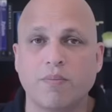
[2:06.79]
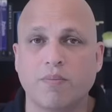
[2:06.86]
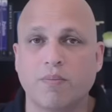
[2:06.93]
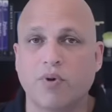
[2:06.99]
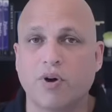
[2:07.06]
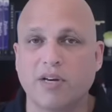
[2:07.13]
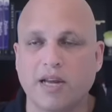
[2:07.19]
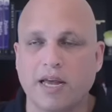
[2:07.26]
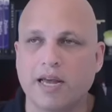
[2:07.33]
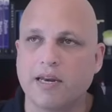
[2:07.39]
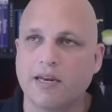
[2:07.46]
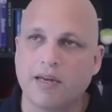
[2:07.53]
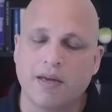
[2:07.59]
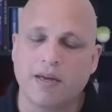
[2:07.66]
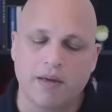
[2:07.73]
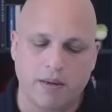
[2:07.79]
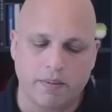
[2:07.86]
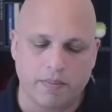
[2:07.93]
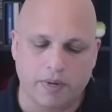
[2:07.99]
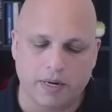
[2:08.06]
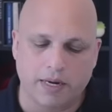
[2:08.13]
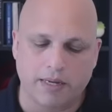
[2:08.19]
port 80,
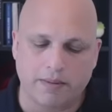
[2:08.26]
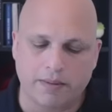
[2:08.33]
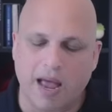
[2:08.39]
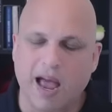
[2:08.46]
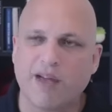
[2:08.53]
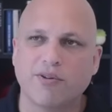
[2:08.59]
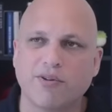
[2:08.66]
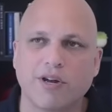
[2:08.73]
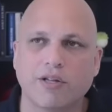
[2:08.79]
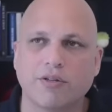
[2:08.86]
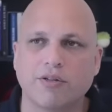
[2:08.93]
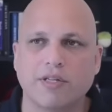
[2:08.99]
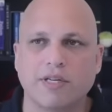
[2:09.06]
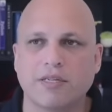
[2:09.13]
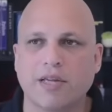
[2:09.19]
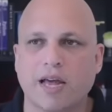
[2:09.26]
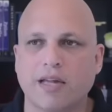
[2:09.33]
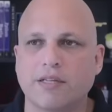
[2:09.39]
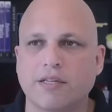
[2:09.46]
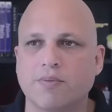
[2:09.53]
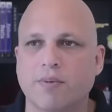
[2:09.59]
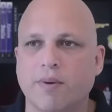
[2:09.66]
but I will not do this
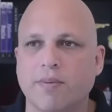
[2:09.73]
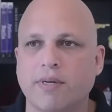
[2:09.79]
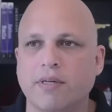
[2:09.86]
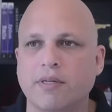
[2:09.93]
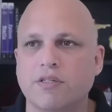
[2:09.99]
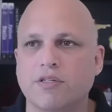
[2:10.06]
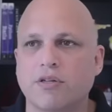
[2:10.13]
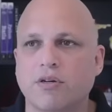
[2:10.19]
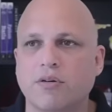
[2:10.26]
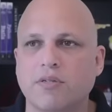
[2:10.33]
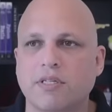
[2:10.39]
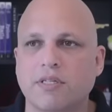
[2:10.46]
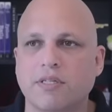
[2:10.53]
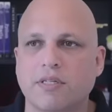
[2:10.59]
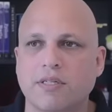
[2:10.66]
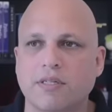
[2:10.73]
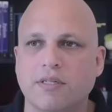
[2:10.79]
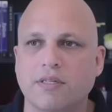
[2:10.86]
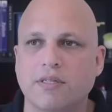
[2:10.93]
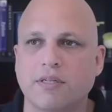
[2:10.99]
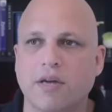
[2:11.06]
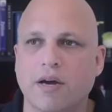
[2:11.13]
at this moment. So
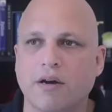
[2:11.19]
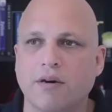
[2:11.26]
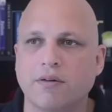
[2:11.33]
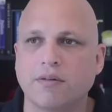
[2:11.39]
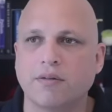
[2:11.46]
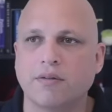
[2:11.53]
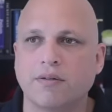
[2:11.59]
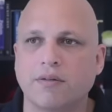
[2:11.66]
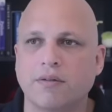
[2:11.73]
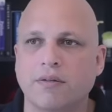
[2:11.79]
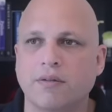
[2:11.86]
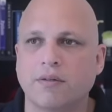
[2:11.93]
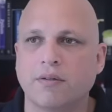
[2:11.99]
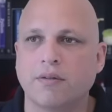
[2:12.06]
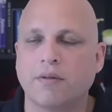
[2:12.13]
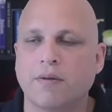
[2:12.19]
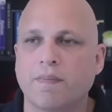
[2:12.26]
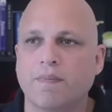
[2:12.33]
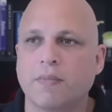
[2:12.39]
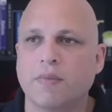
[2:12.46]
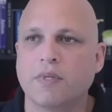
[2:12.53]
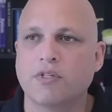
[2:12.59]
systemctl
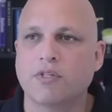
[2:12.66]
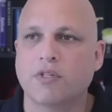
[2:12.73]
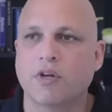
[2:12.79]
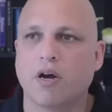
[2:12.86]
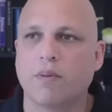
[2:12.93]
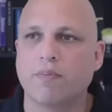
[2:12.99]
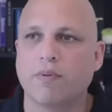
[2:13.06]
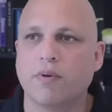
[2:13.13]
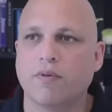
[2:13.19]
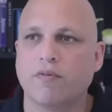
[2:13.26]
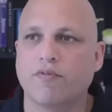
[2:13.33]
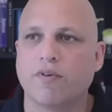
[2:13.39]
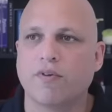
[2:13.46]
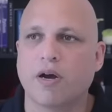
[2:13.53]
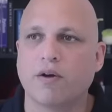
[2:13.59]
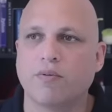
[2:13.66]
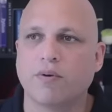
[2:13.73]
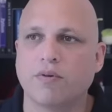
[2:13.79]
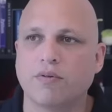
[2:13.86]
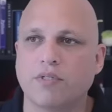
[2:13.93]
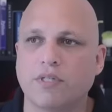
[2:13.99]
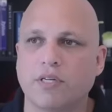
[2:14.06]
stop
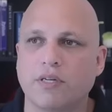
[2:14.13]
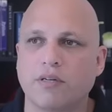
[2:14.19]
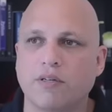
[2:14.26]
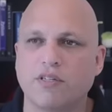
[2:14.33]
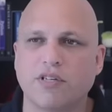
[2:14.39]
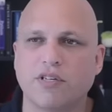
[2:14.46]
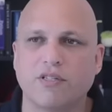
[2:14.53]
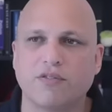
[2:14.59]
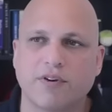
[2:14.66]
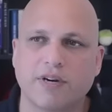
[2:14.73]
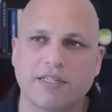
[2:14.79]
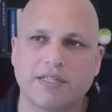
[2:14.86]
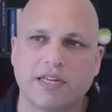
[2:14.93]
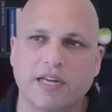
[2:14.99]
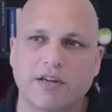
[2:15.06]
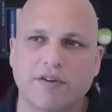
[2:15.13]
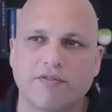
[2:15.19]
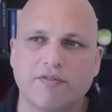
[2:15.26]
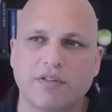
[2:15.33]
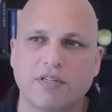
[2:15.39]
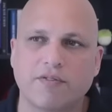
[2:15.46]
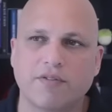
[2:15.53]
firewall D, just for the sake
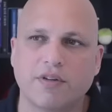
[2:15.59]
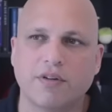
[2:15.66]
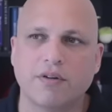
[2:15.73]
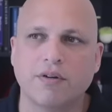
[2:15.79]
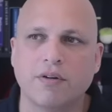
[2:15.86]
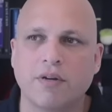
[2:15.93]
of this video.